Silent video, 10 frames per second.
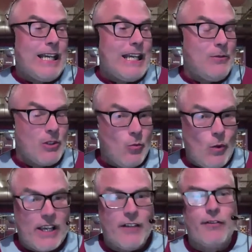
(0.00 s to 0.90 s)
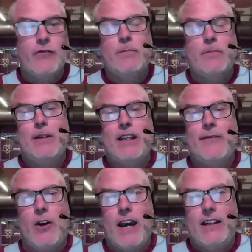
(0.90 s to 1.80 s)
He was a winger for the Republic
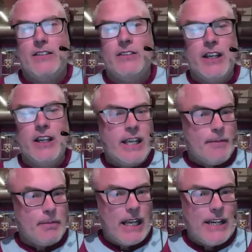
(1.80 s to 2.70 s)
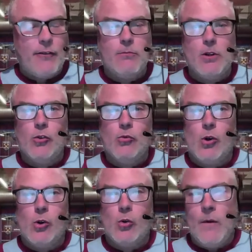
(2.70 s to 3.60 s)
of Ireland. He played for
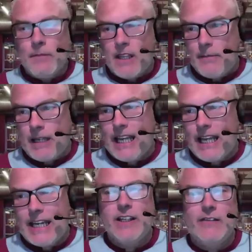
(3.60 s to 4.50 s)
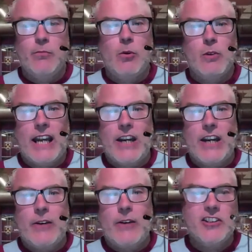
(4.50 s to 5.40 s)
Millwall. He played for Liverpool
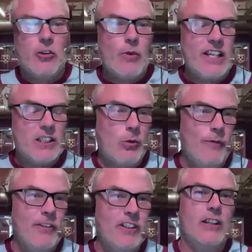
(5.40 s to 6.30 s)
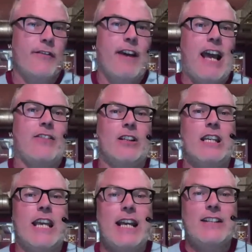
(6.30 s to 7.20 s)
later in his career. So obviously the fact that
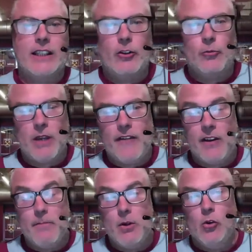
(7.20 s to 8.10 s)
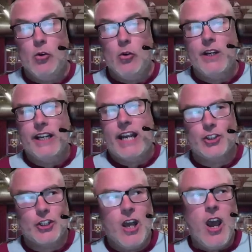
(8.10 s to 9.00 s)
he has a little bit of a Millwall
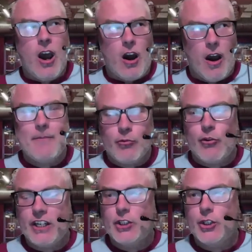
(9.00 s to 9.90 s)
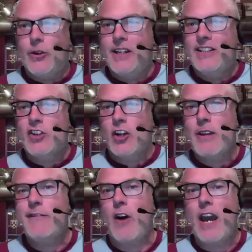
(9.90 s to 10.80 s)
connection, I'm pretty sure he's going to
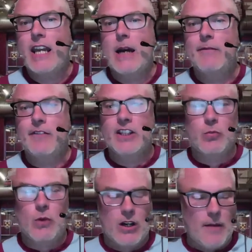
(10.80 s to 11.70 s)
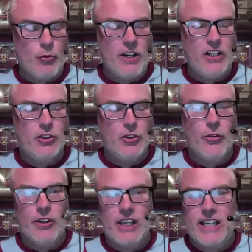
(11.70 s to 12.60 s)
be fired up for this one. I'm pretty
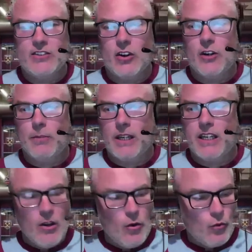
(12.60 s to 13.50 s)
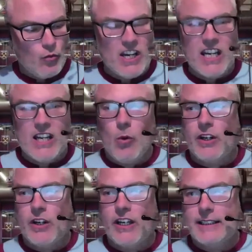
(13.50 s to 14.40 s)
sure that he's going to be really
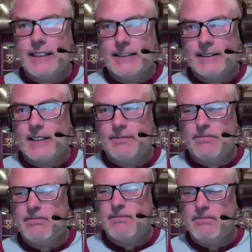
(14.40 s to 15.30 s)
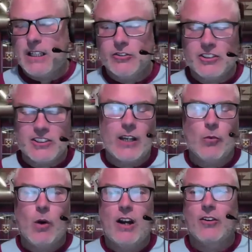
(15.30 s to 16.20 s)
wanting to you know,
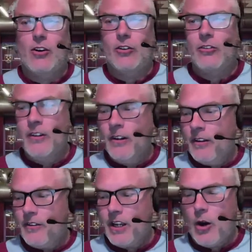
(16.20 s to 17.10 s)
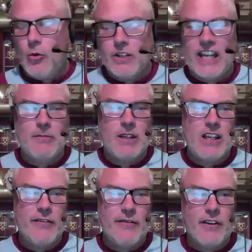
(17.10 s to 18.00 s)
stick one on the old
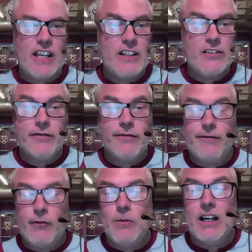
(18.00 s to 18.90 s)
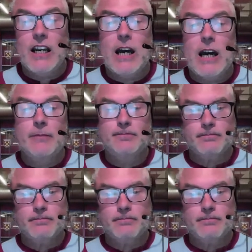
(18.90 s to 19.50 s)
enemy of his former club.